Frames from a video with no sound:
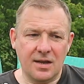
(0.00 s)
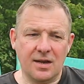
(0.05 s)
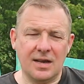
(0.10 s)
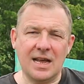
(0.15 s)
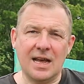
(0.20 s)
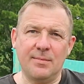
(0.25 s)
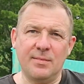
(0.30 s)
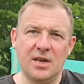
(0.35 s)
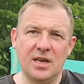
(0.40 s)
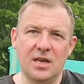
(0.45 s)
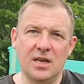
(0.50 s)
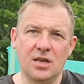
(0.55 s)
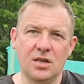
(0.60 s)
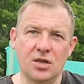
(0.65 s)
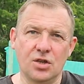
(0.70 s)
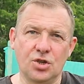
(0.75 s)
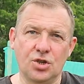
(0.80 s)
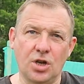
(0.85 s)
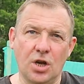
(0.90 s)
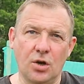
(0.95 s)
let me
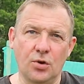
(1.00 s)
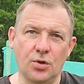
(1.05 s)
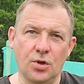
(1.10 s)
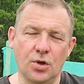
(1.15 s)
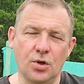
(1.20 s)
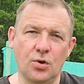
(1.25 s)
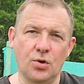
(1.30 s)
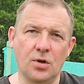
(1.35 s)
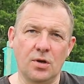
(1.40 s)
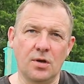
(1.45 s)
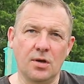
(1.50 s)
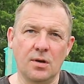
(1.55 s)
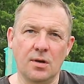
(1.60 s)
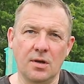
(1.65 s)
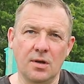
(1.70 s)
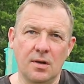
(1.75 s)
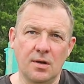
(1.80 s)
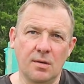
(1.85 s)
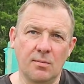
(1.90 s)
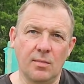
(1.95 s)
show you
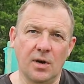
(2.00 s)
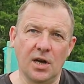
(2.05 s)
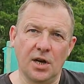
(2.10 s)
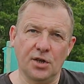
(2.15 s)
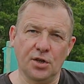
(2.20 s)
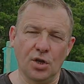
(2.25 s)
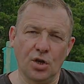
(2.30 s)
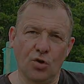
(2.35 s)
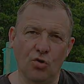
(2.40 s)
my onion